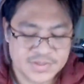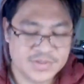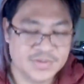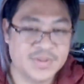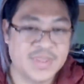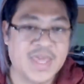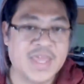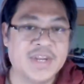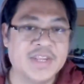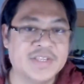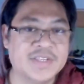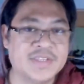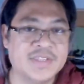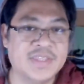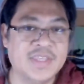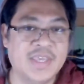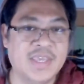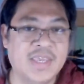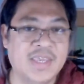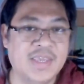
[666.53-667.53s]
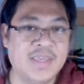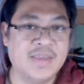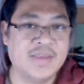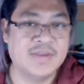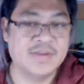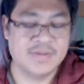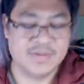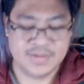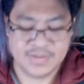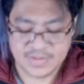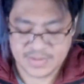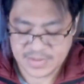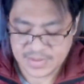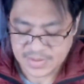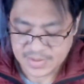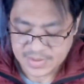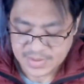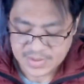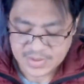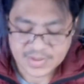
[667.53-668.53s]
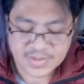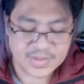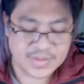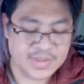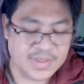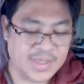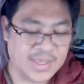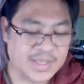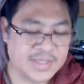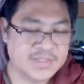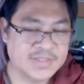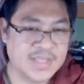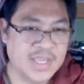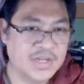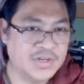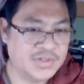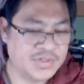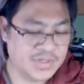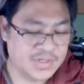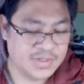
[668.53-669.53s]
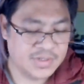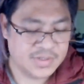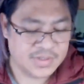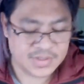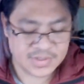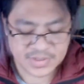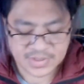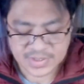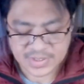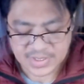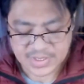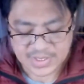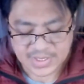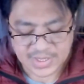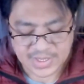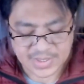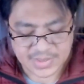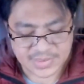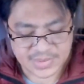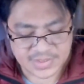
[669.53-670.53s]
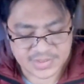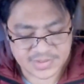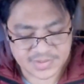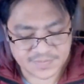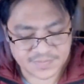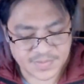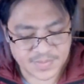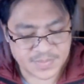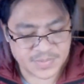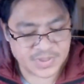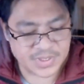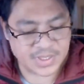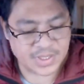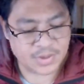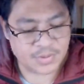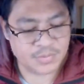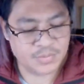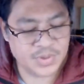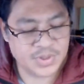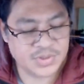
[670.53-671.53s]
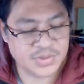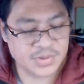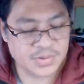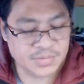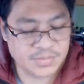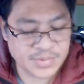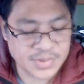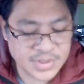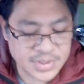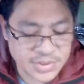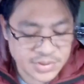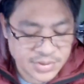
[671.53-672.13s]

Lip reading: that is the extension, and this is from the original one.